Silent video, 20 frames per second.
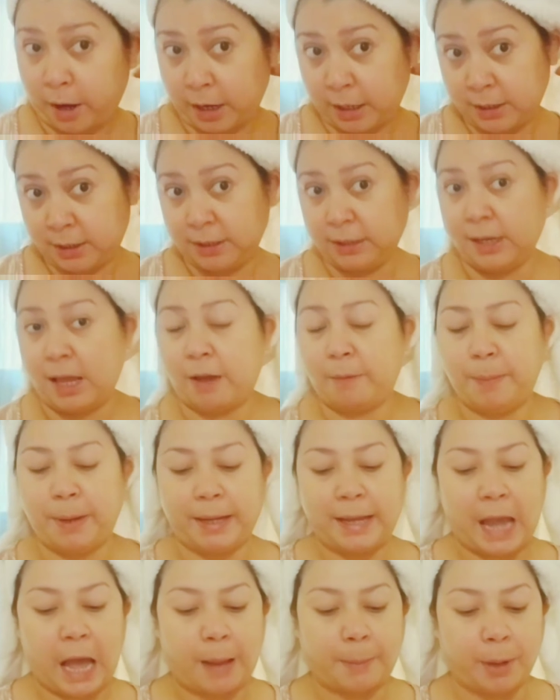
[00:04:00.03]
still have my
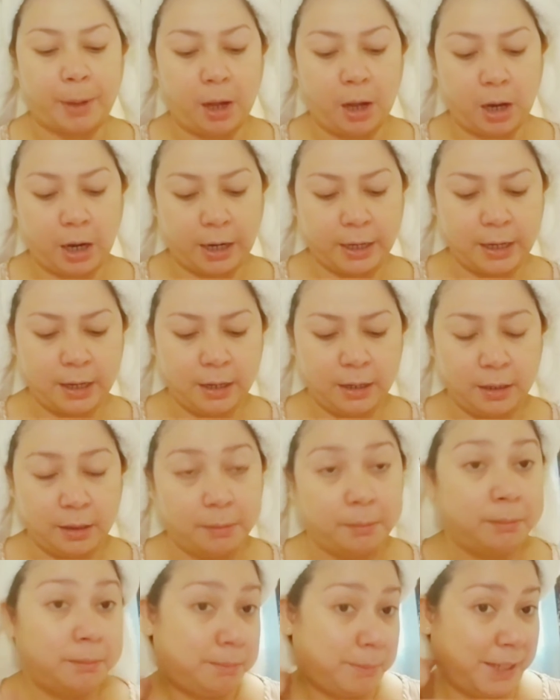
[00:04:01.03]

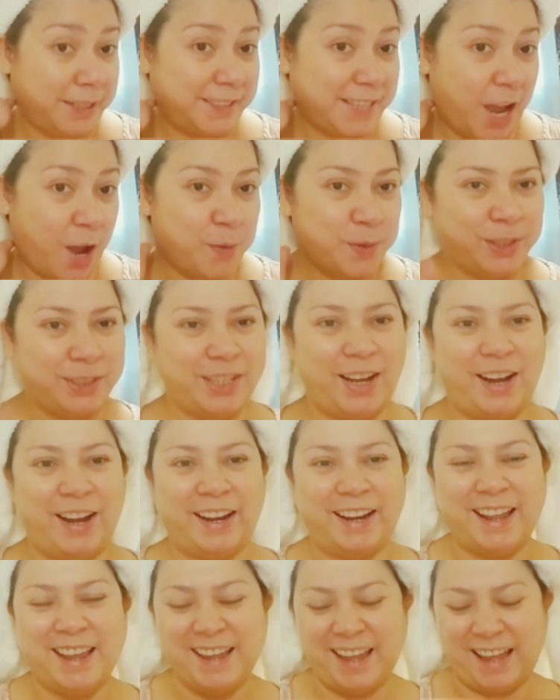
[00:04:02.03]
towel
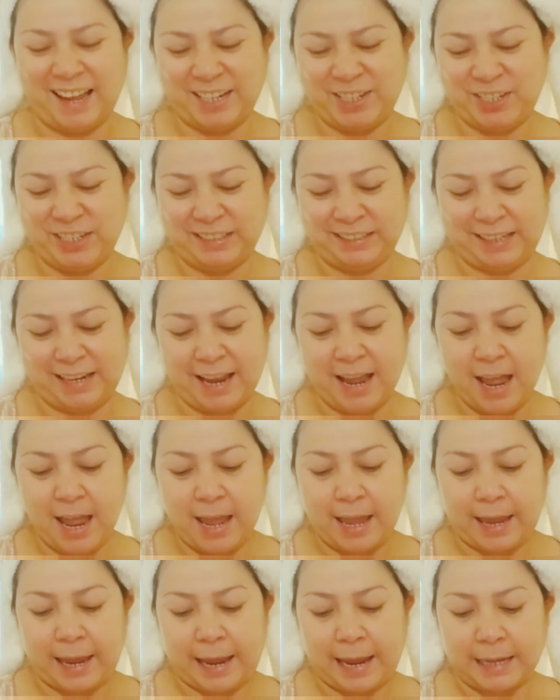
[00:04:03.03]
on actually.
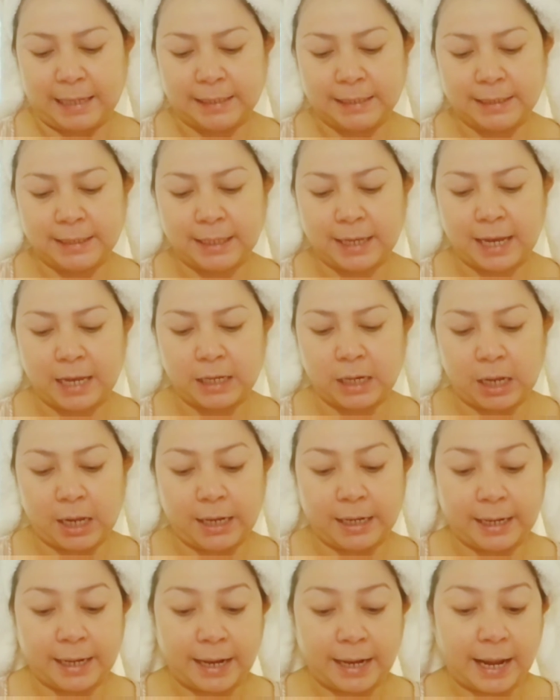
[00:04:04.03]
And then
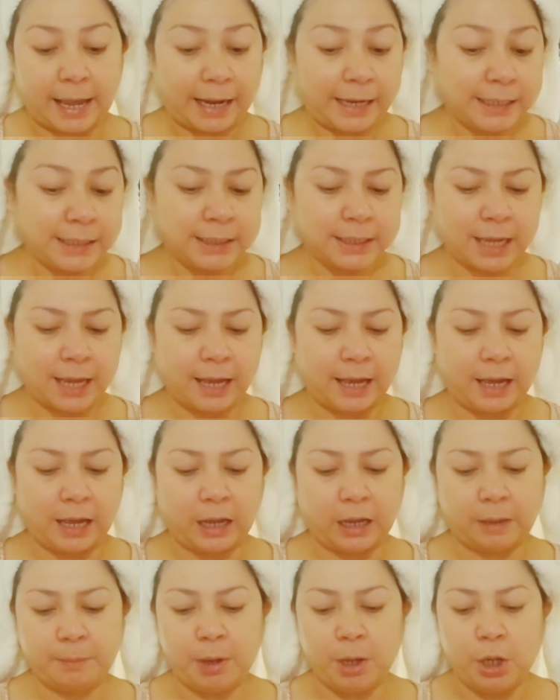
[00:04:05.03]
at
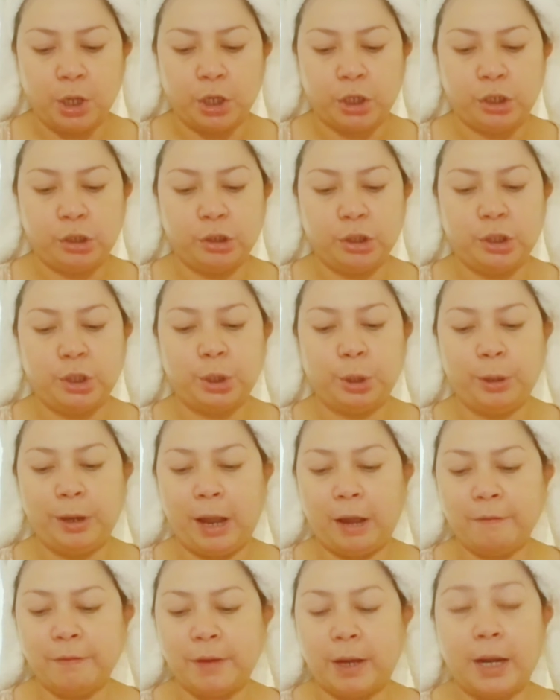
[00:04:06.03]
nighttime you do
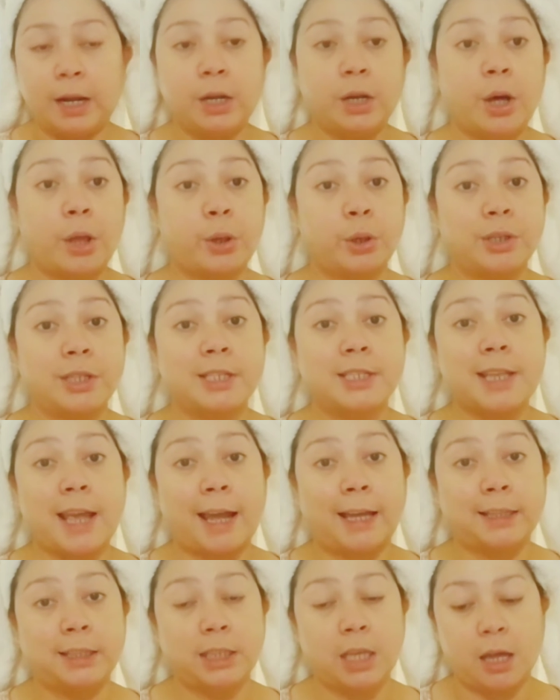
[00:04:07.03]
have another
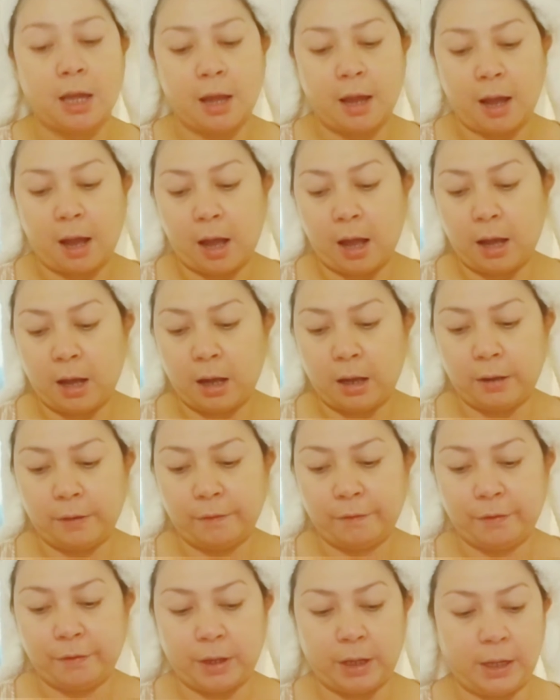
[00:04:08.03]
set
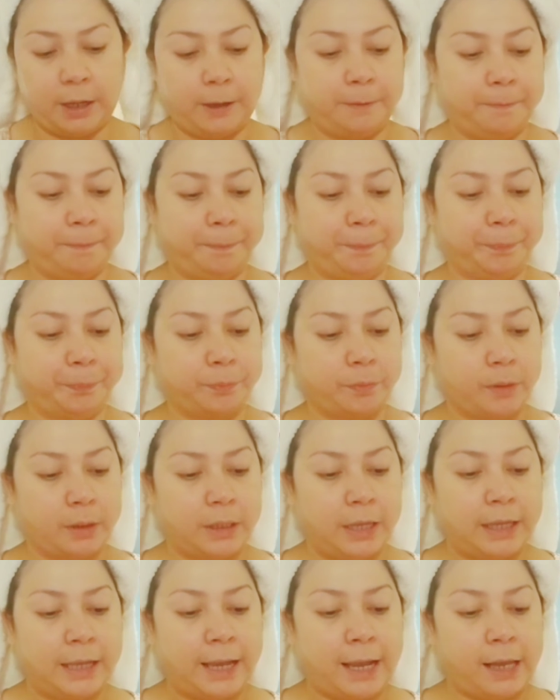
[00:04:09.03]
of
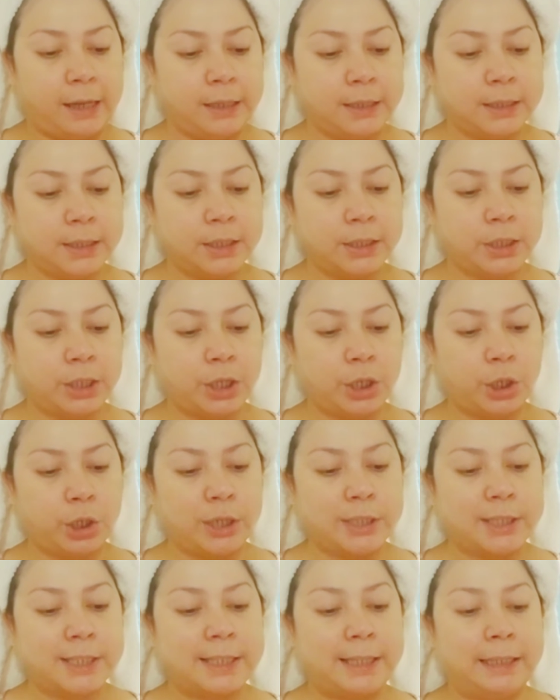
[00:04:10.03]
Elixir
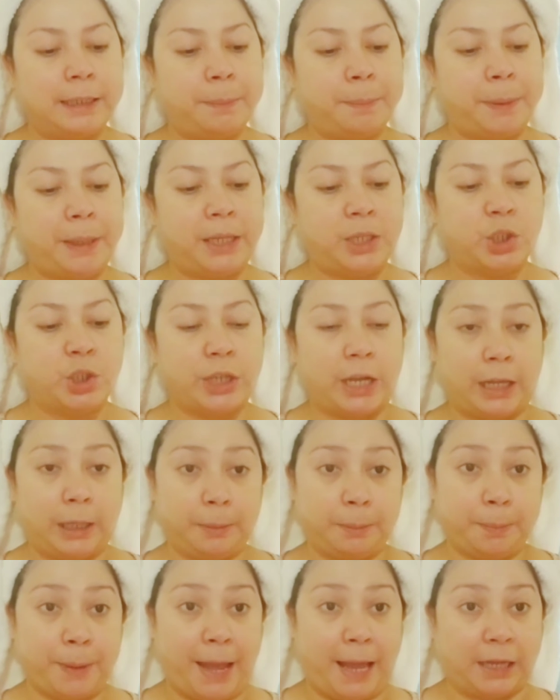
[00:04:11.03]
sleeping gel
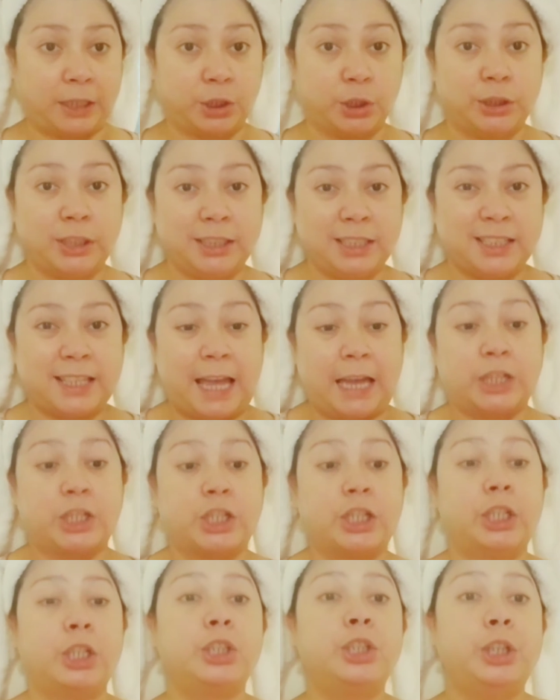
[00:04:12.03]
pack. So this is
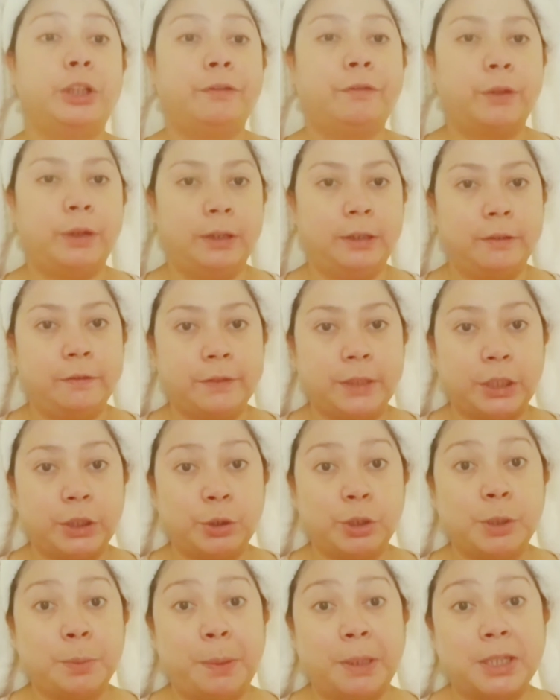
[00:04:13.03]
actually good for lifting too,
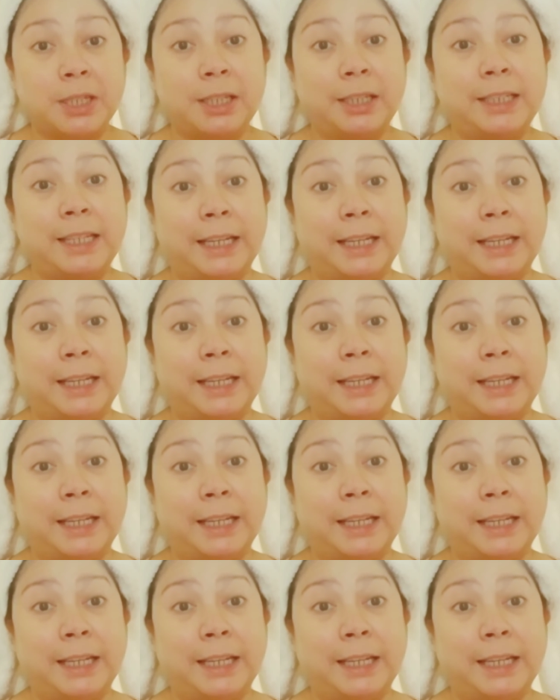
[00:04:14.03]
especially at